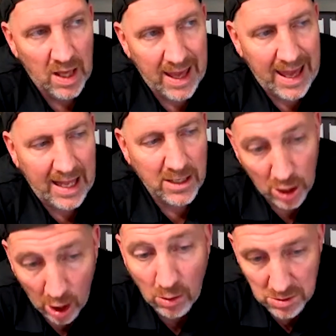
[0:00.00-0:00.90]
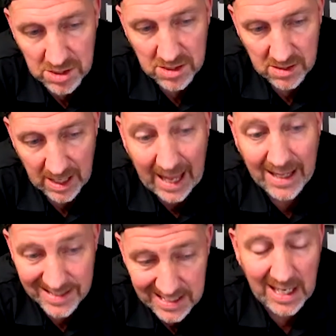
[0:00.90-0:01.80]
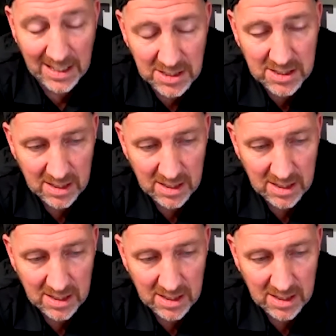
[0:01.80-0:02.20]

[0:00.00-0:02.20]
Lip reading: and coach and teach